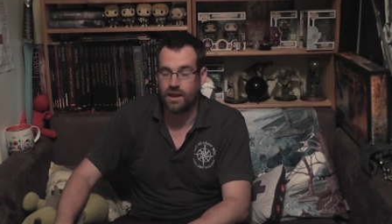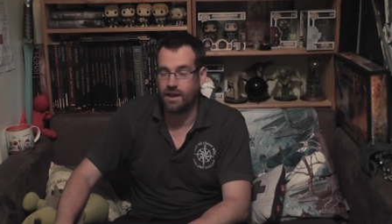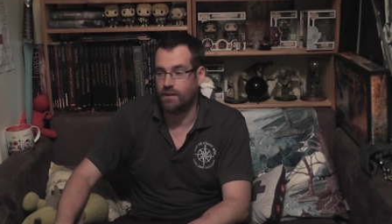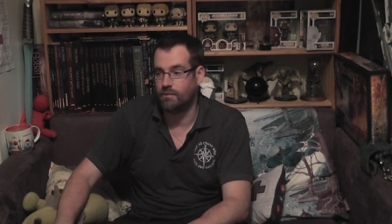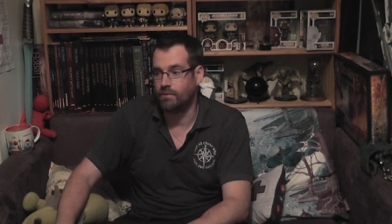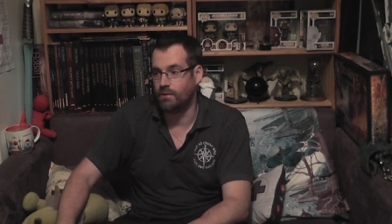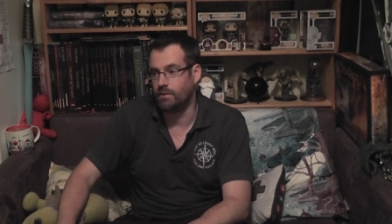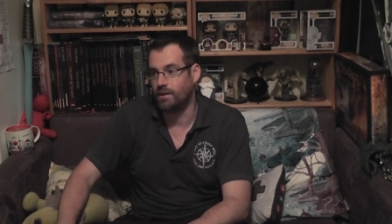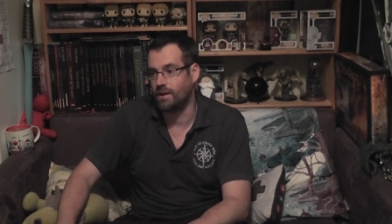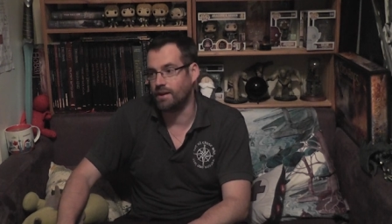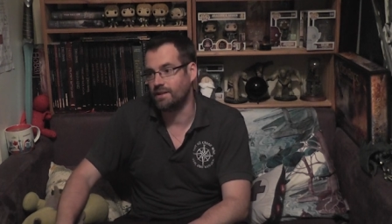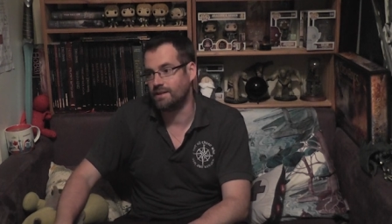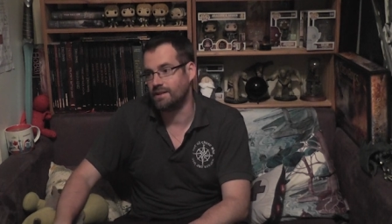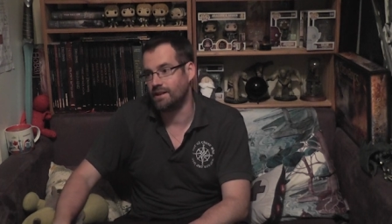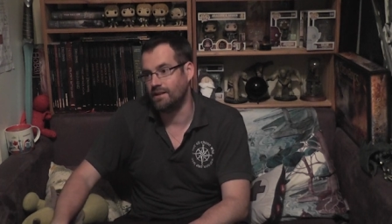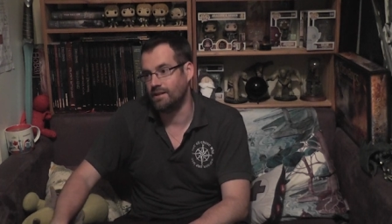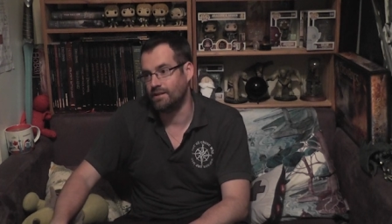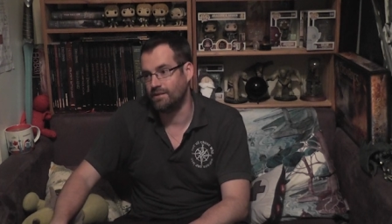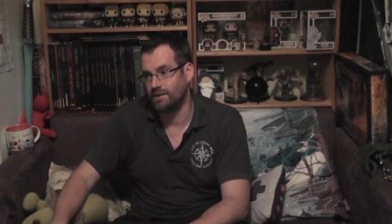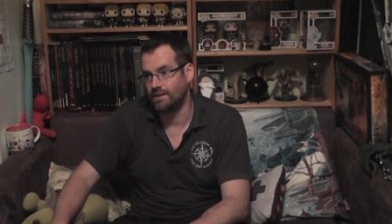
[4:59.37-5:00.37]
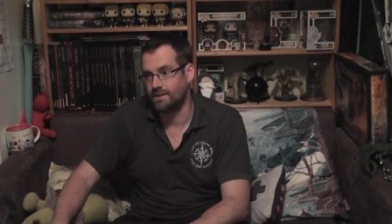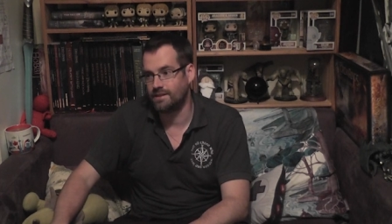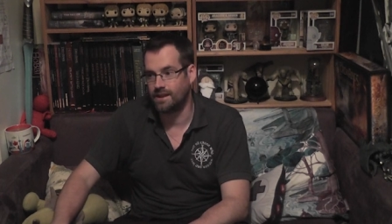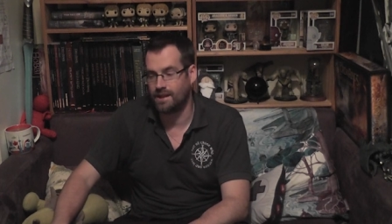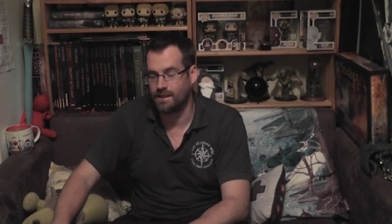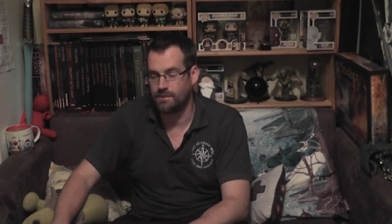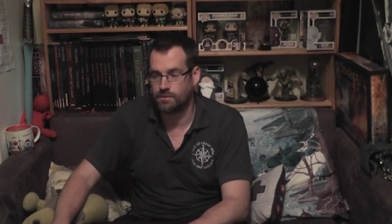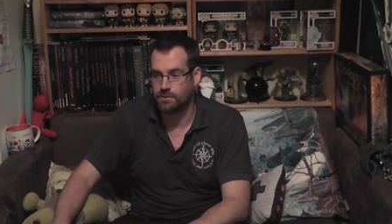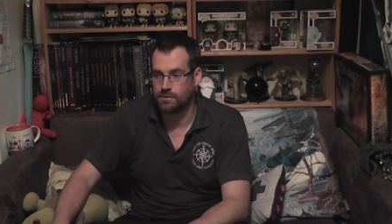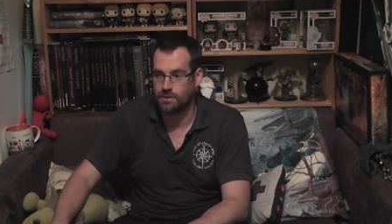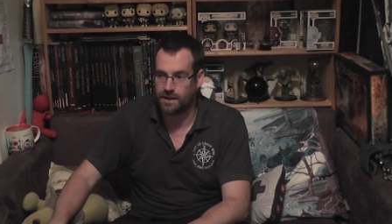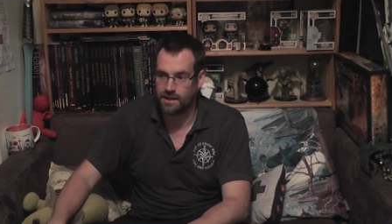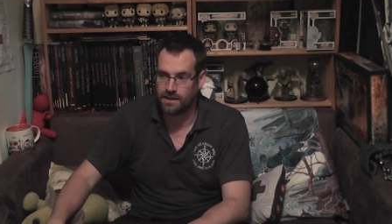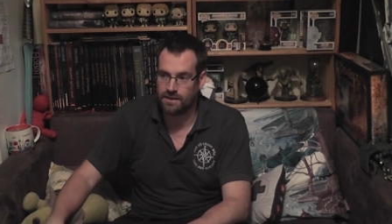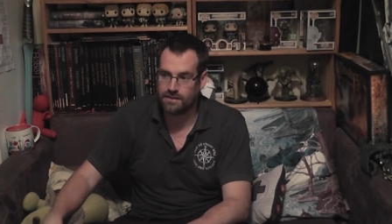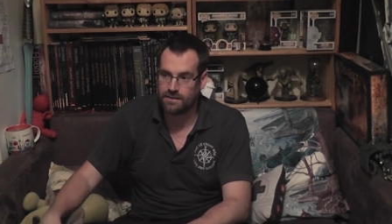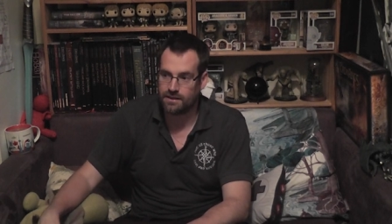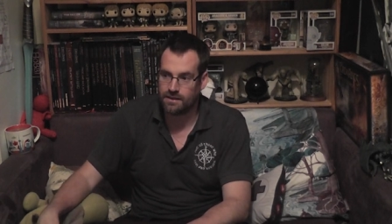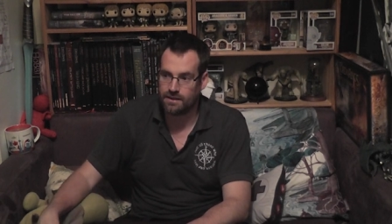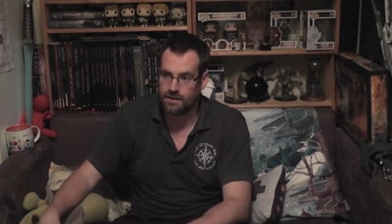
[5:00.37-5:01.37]
Um, I'm now going to take you over to the table
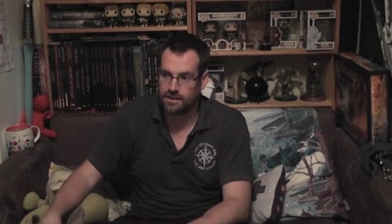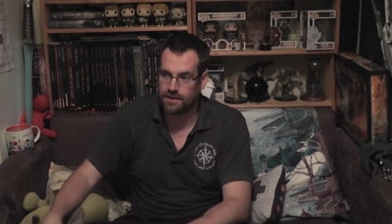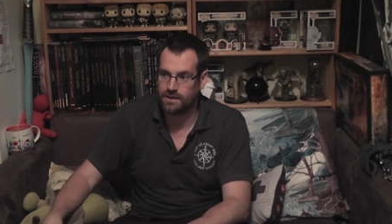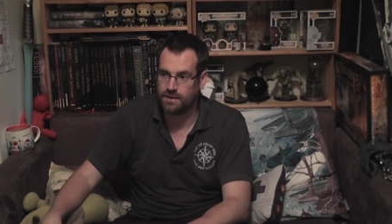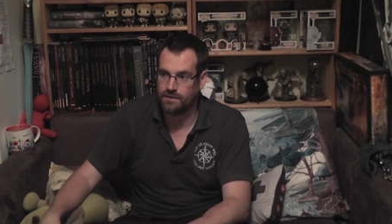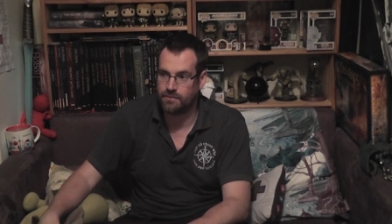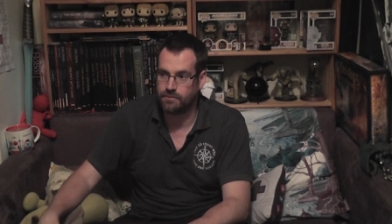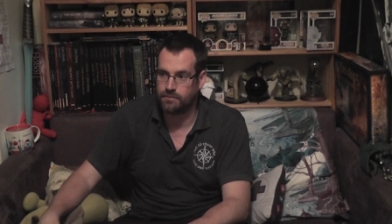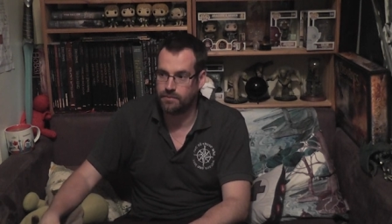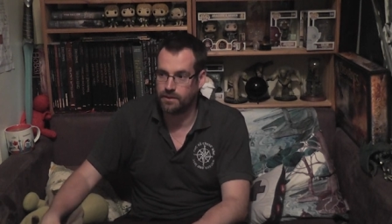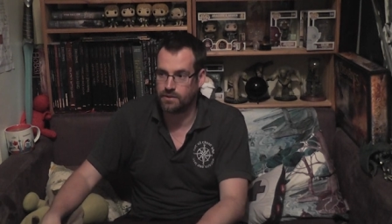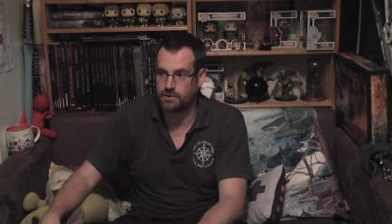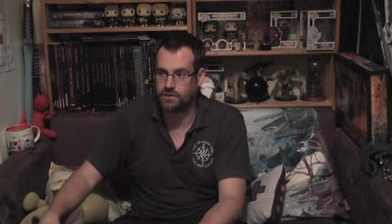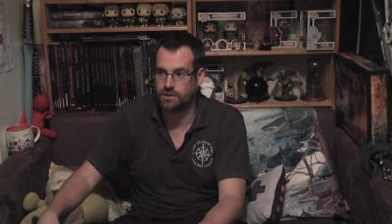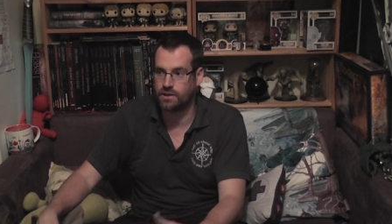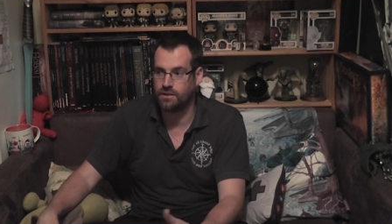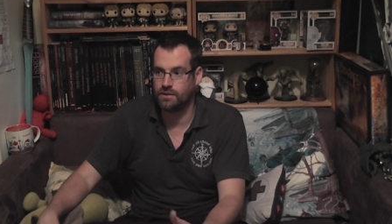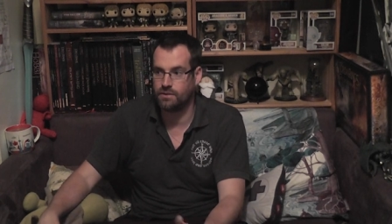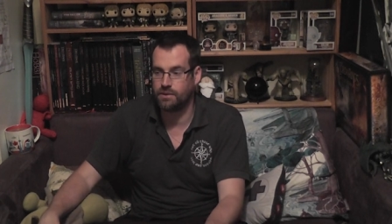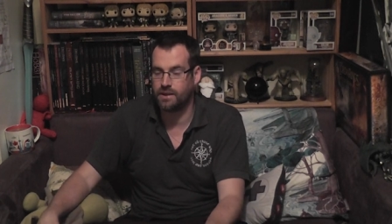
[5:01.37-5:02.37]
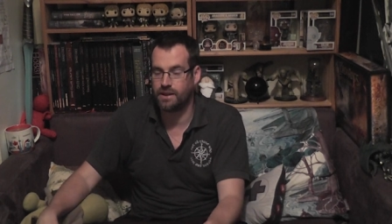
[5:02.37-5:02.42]
and I'll, um, I'll show you